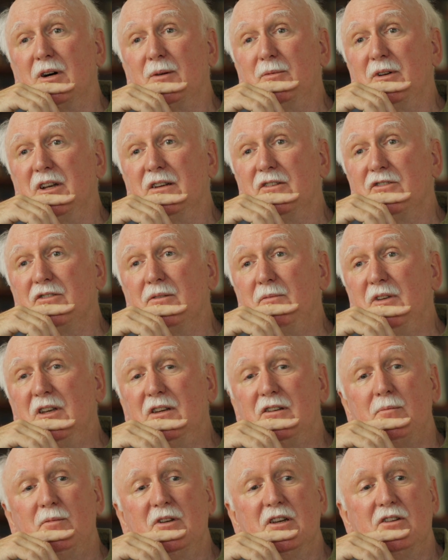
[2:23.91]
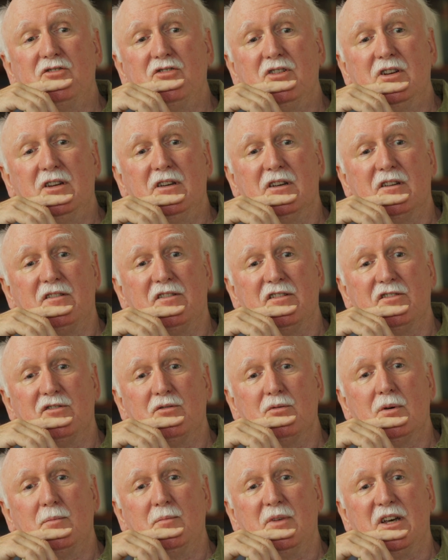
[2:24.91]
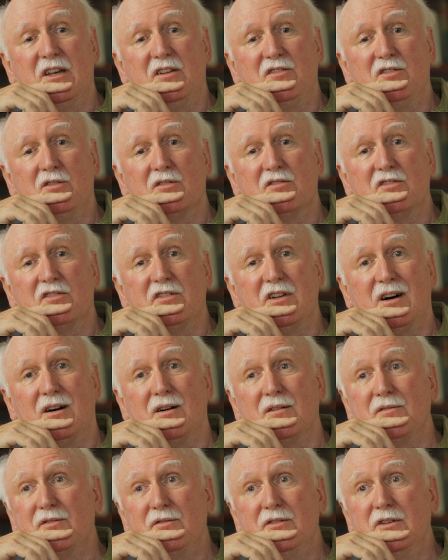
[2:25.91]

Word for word: I mean, to me, to be a genius is to amaze yourself.